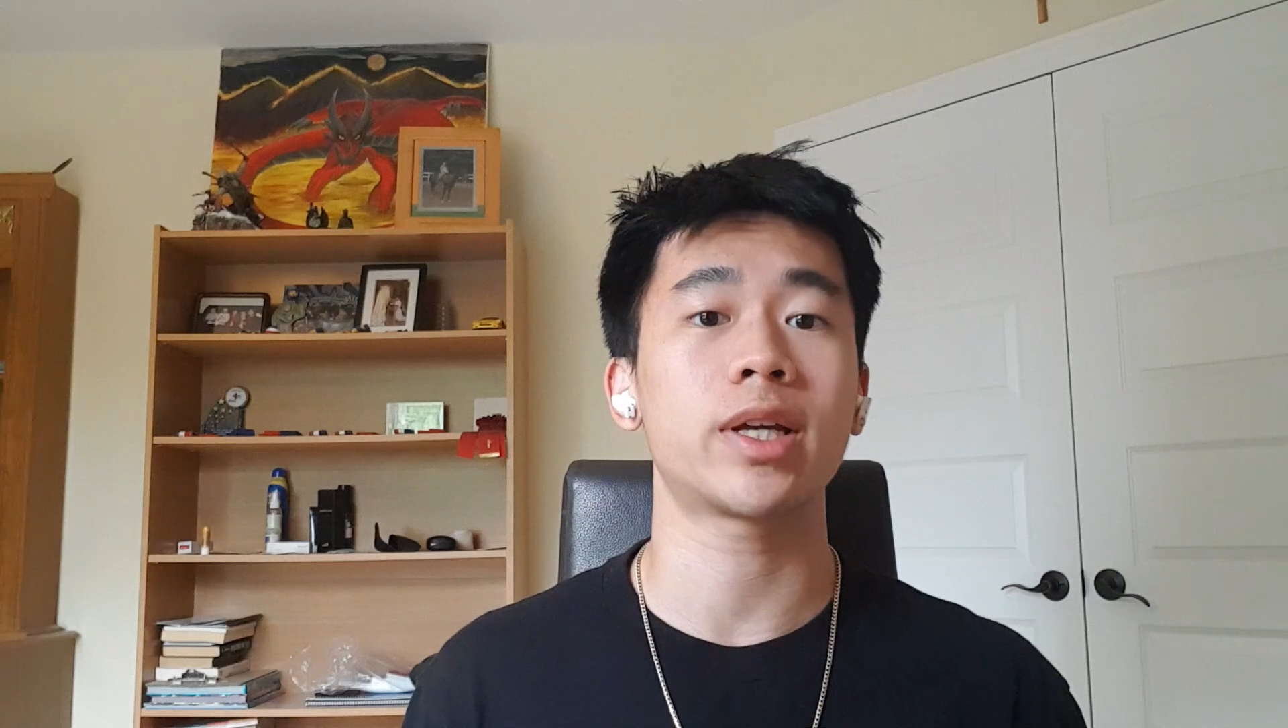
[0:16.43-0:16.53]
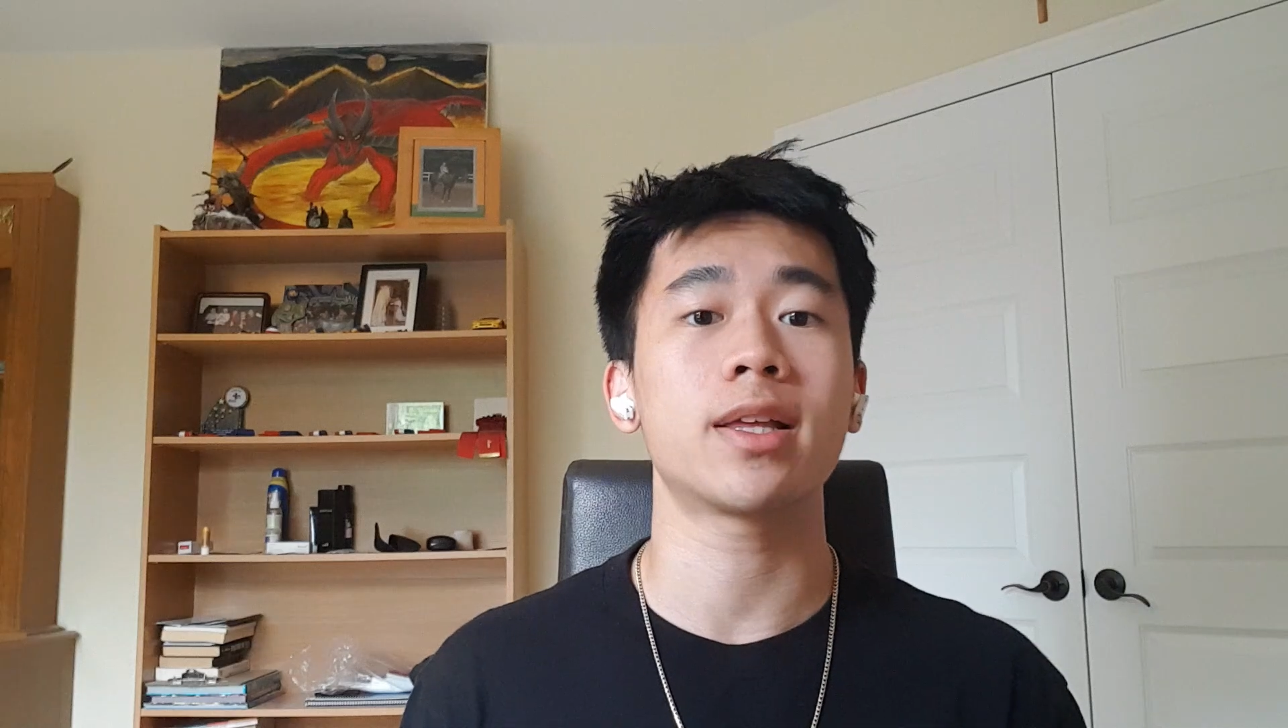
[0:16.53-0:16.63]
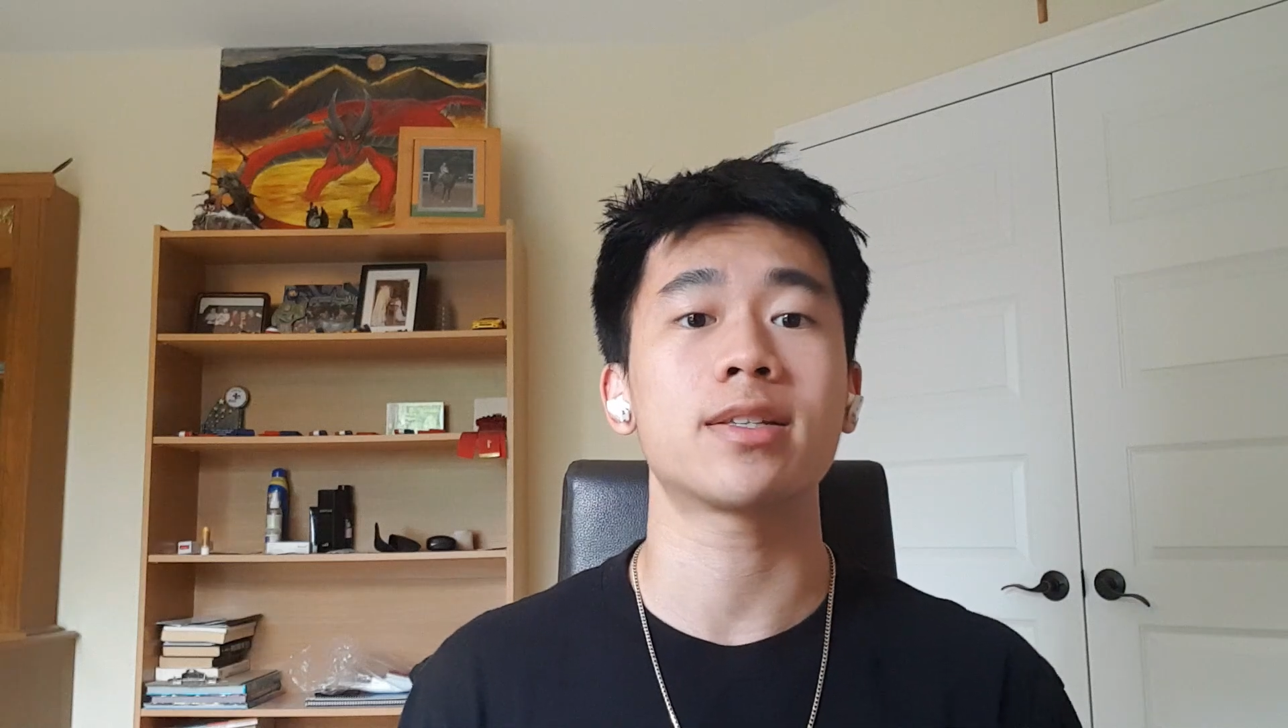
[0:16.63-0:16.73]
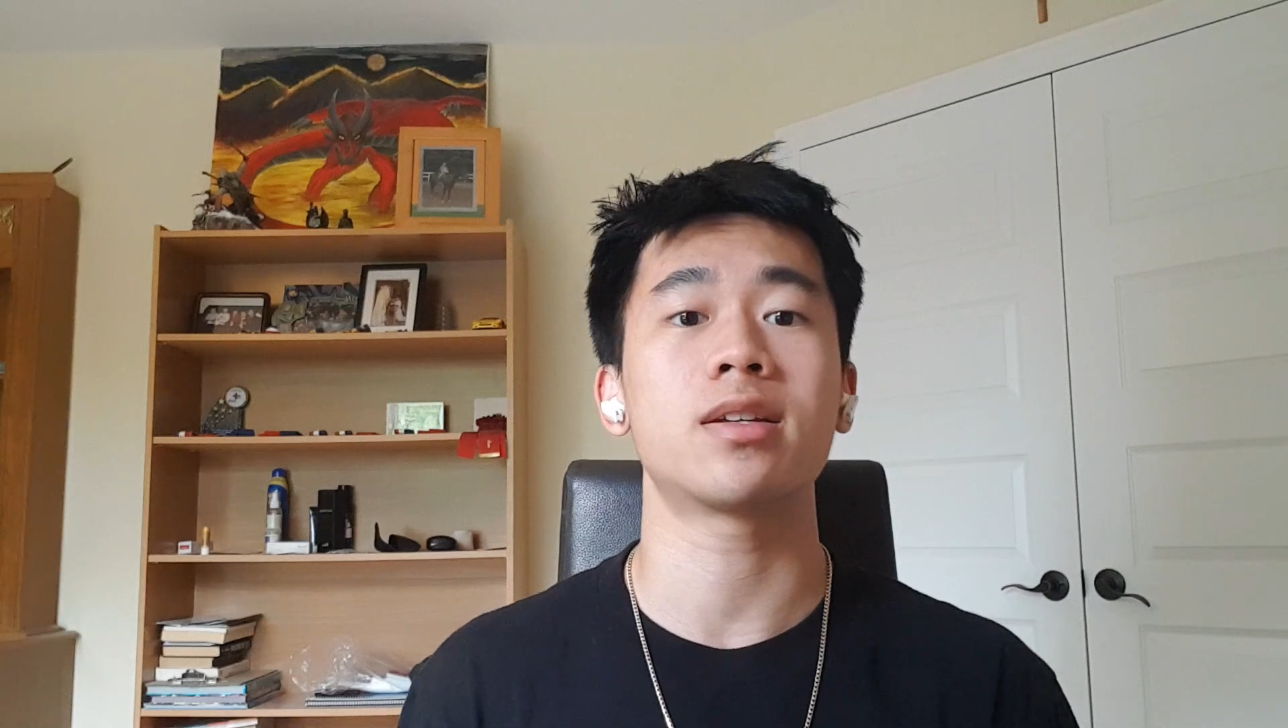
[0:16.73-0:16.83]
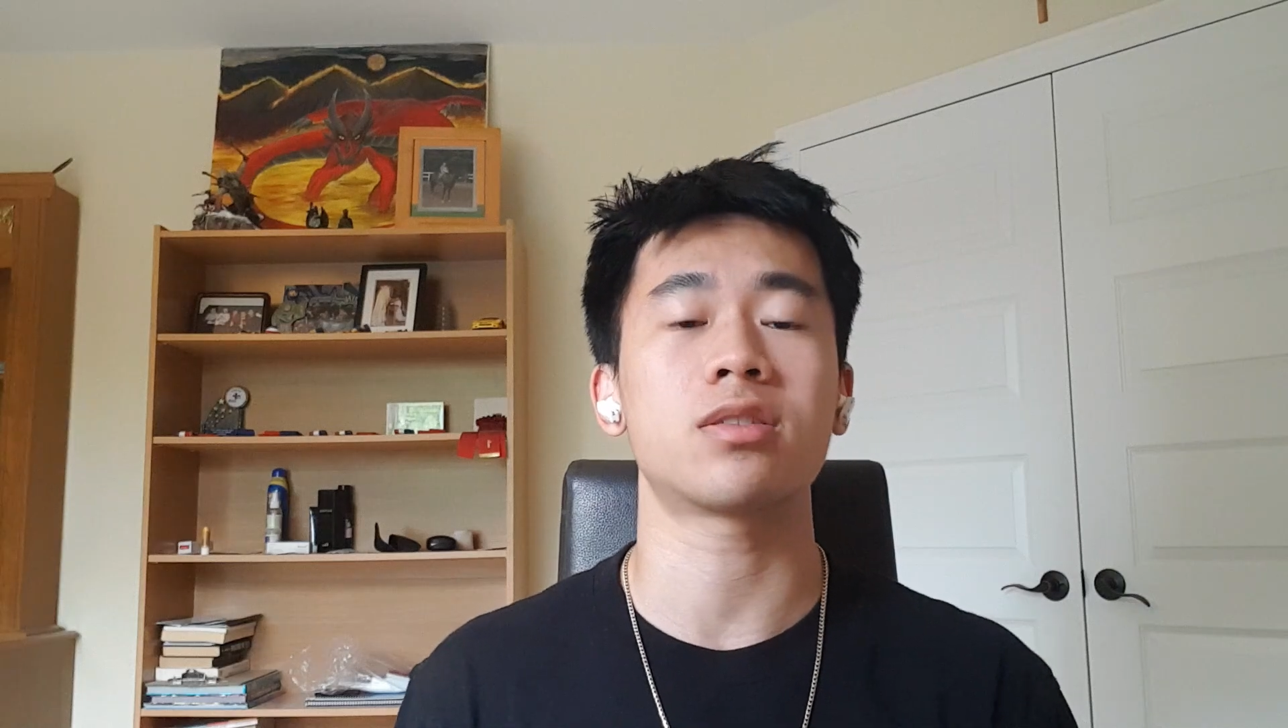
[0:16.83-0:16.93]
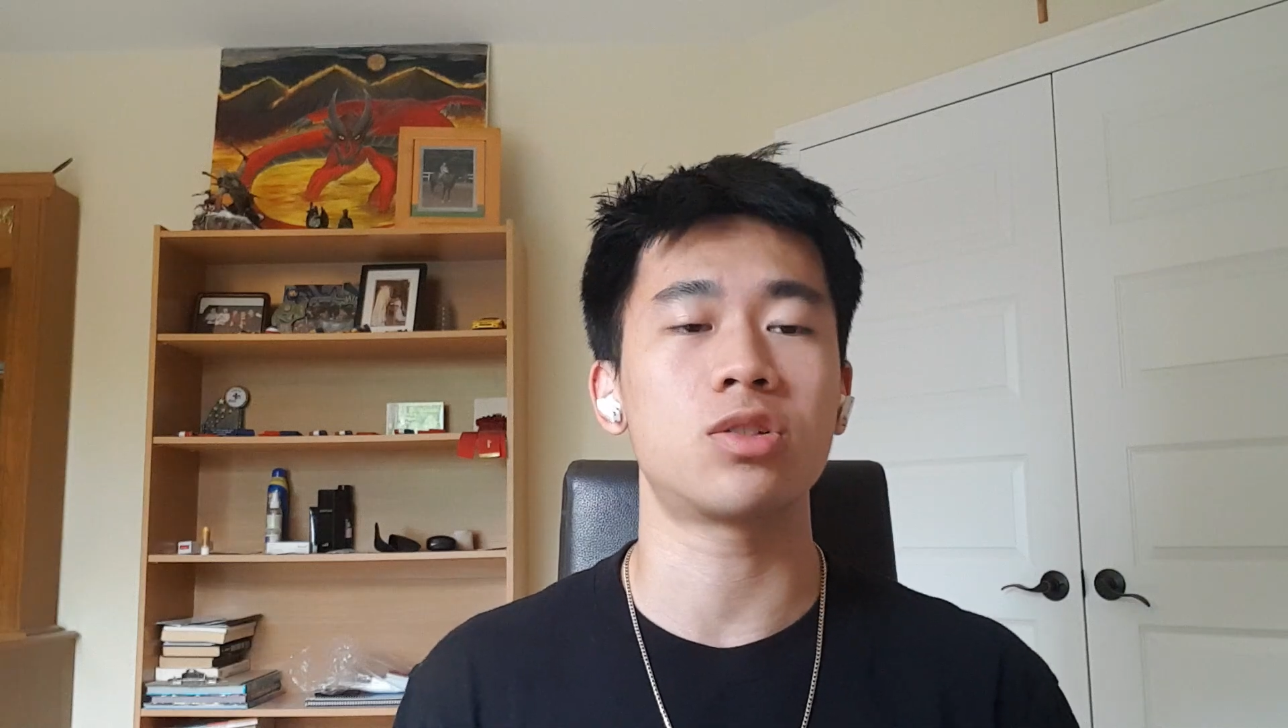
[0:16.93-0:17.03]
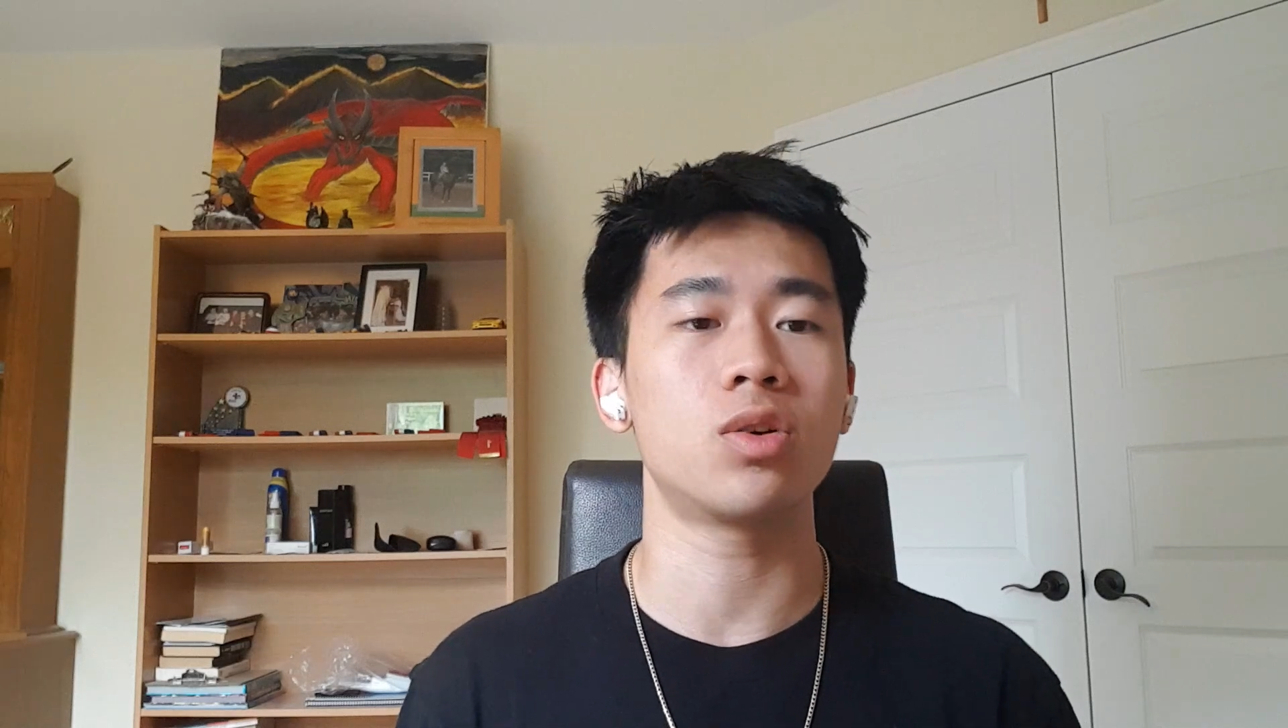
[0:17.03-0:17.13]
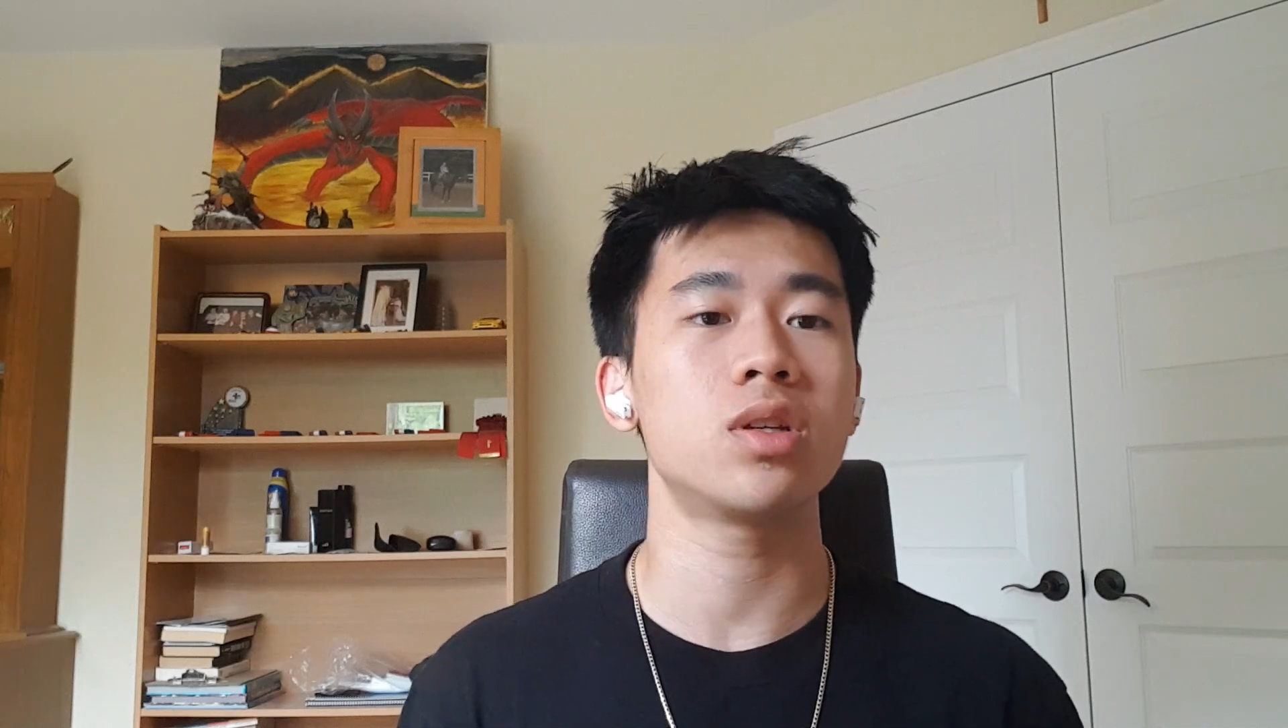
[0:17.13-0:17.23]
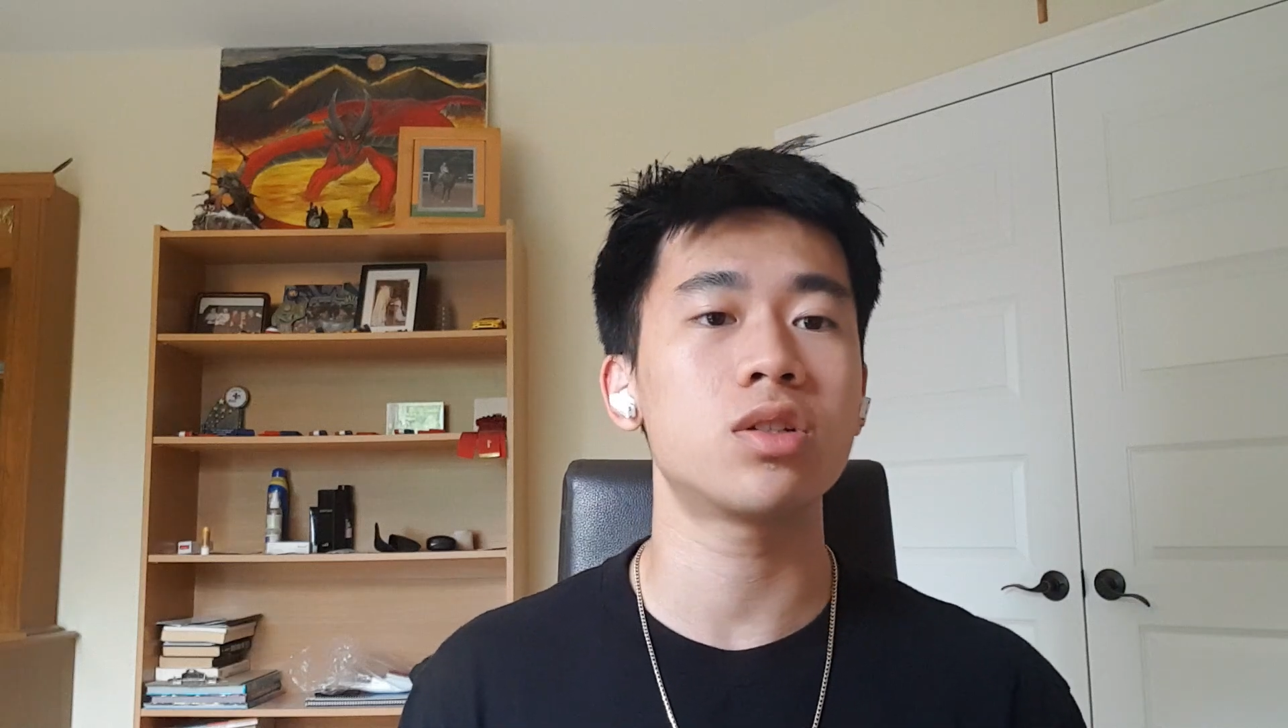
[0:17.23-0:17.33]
calisthenics journey